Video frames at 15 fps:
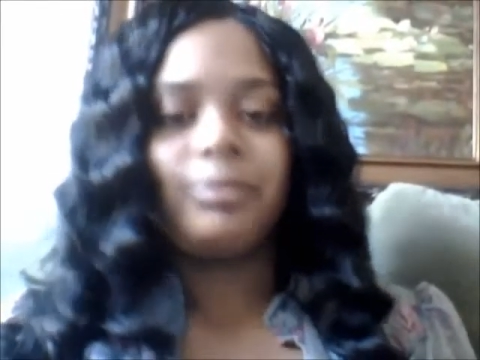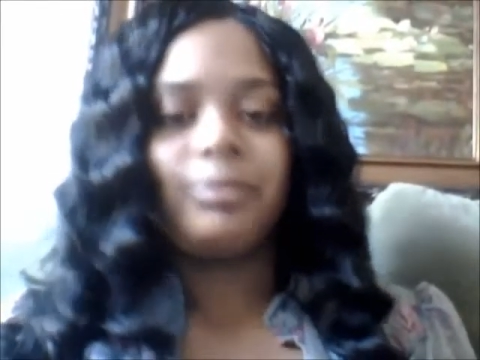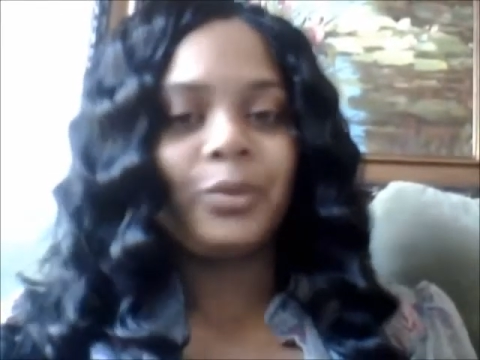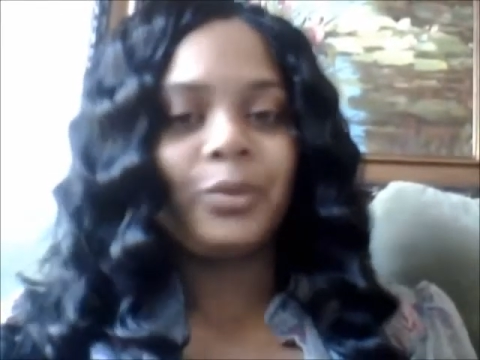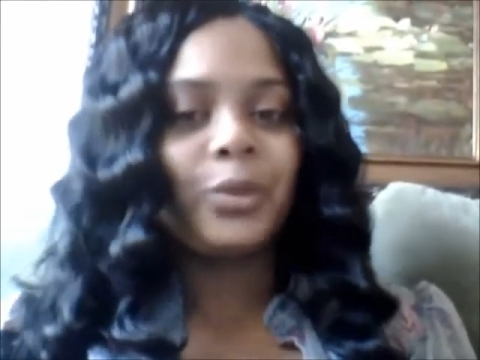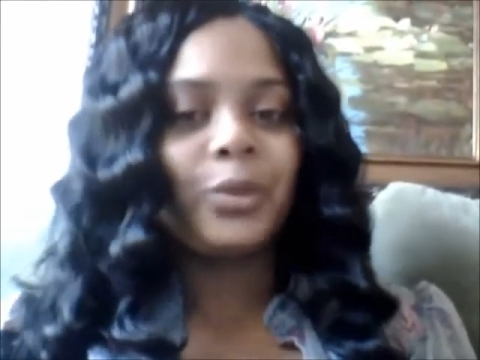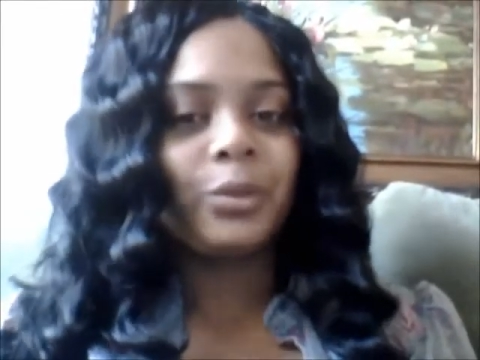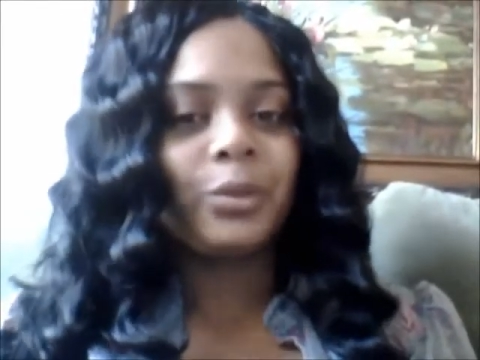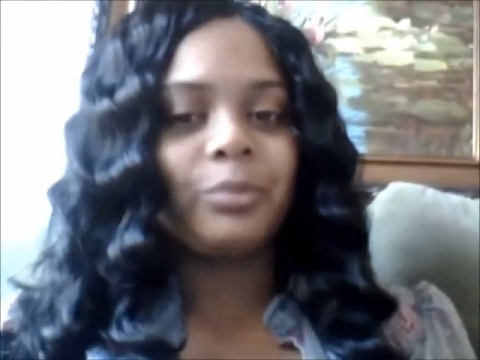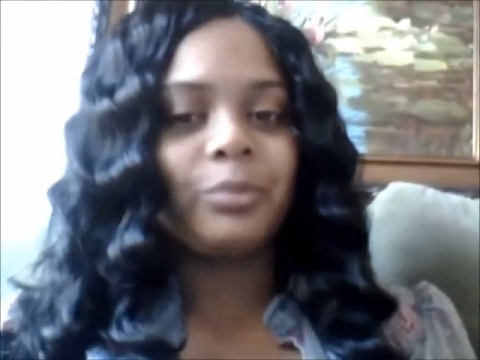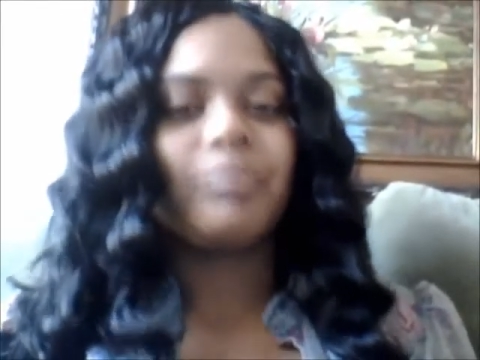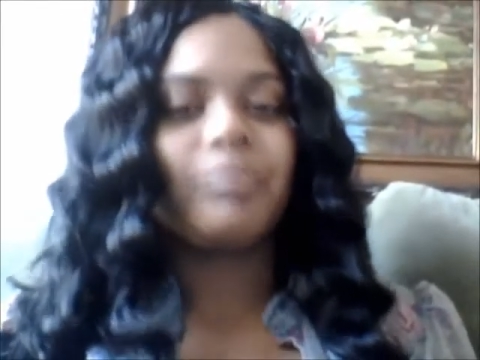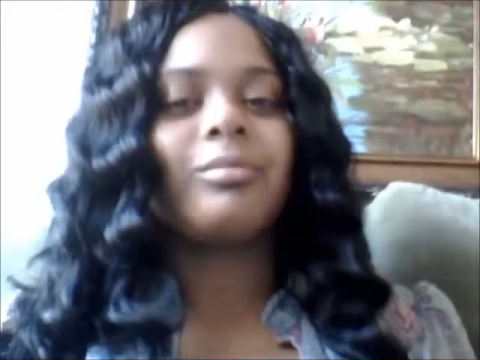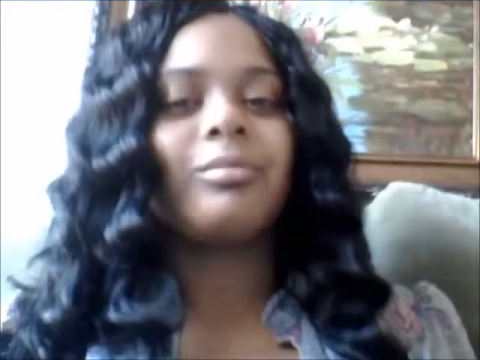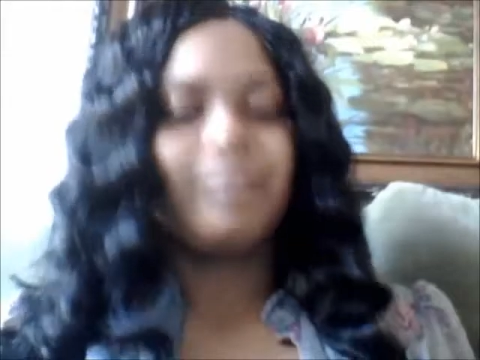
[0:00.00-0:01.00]
So
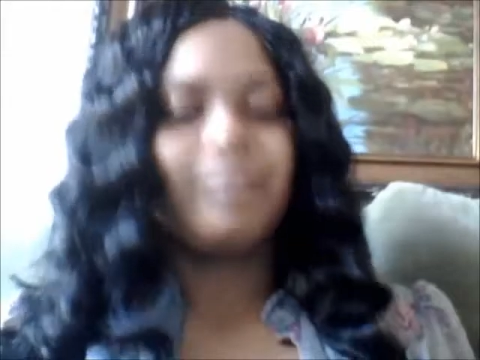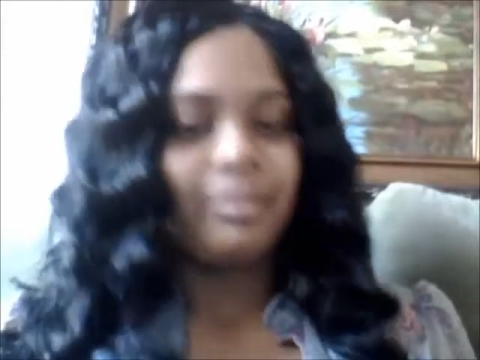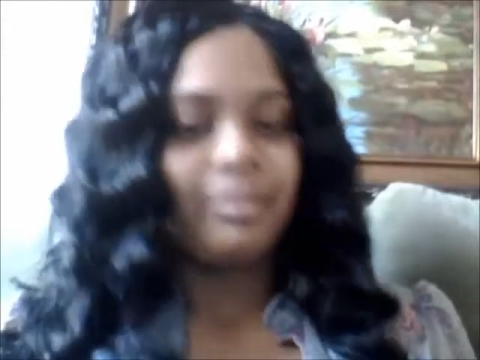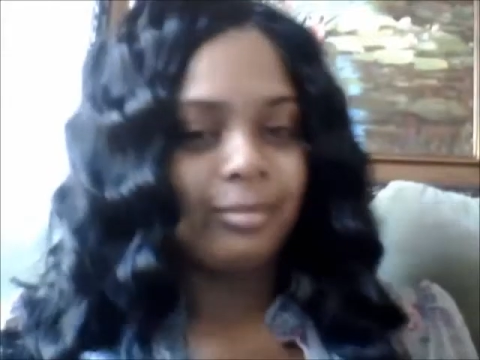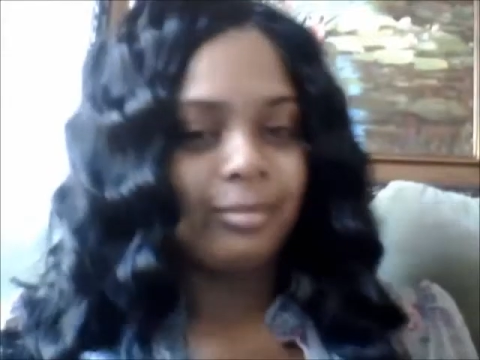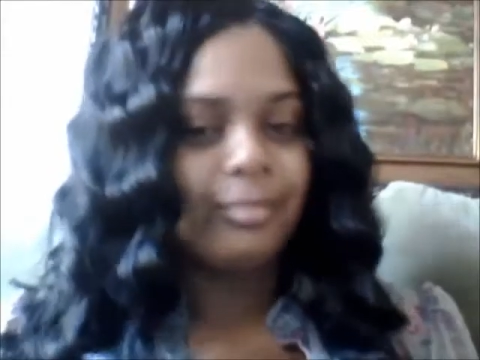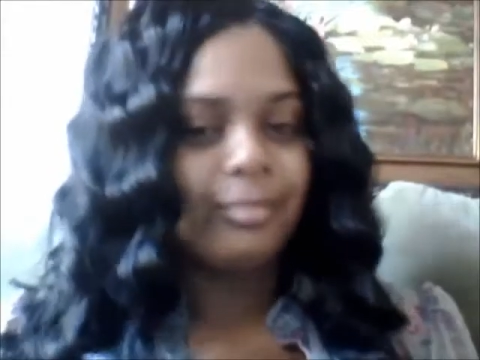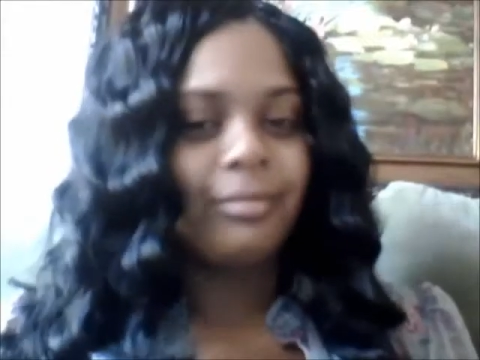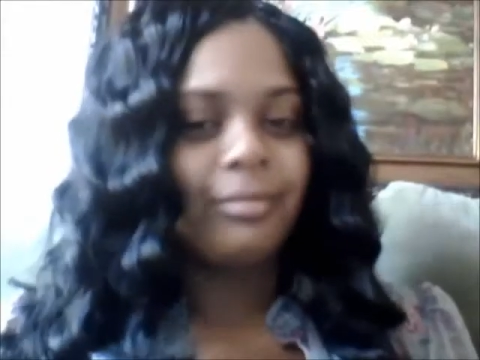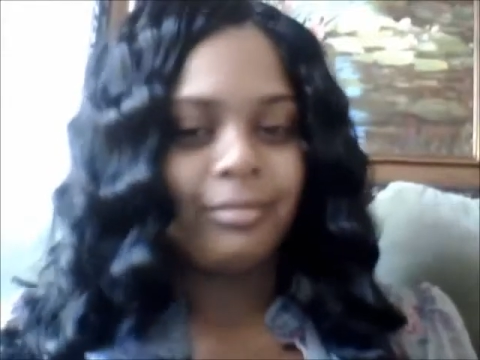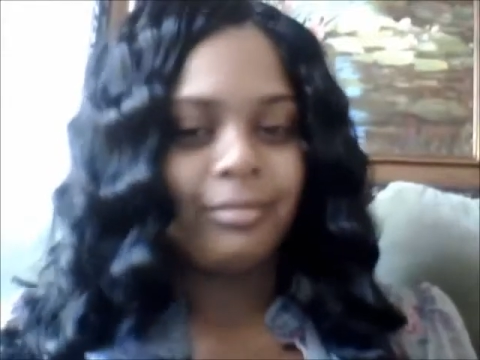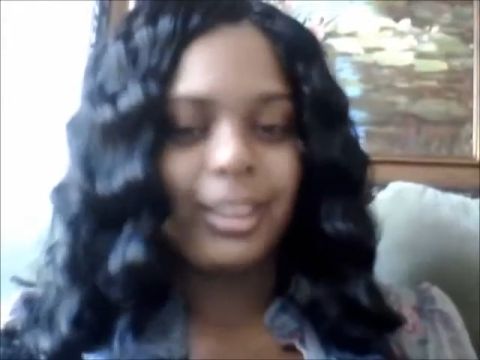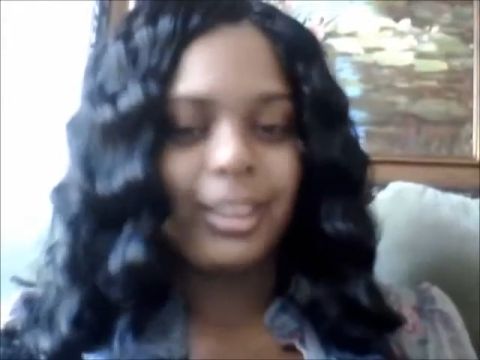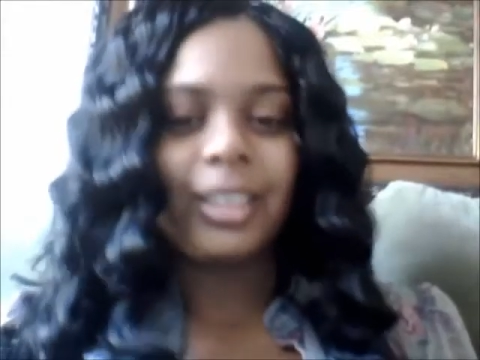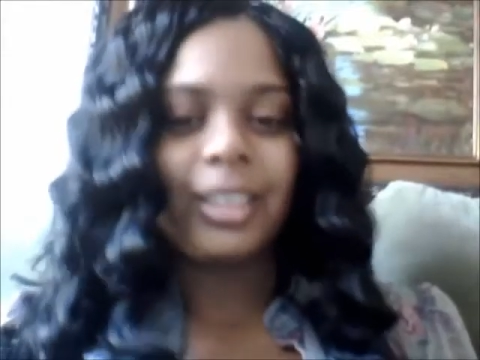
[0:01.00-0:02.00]

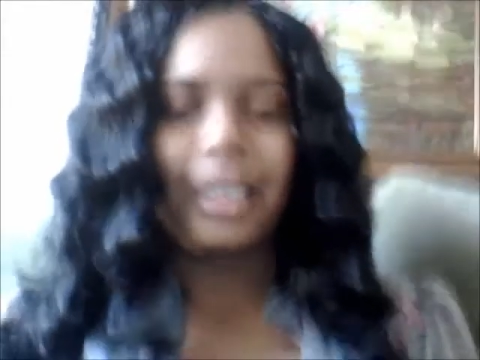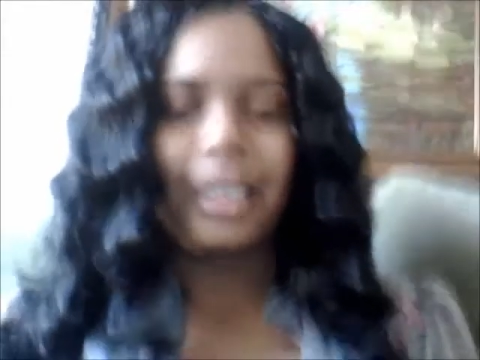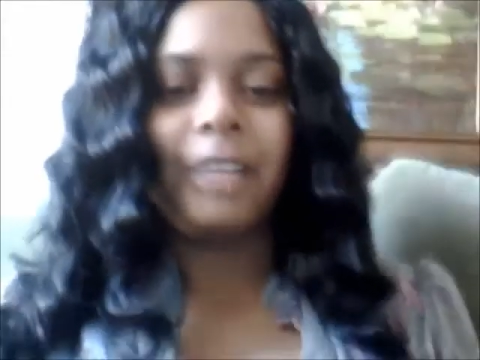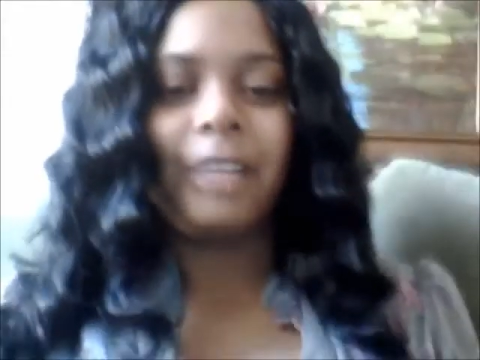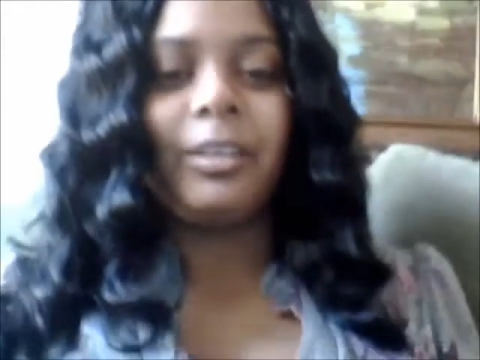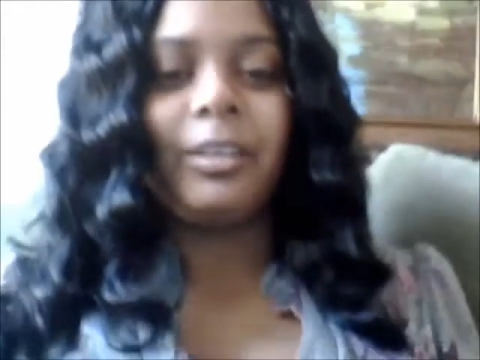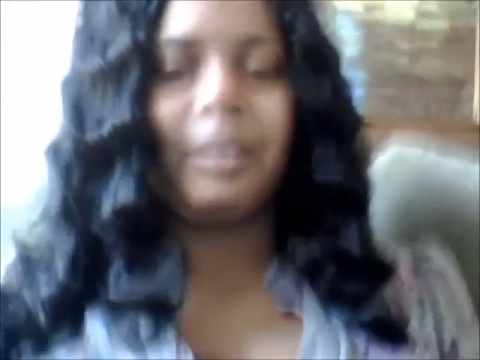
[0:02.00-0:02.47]
check that hair out.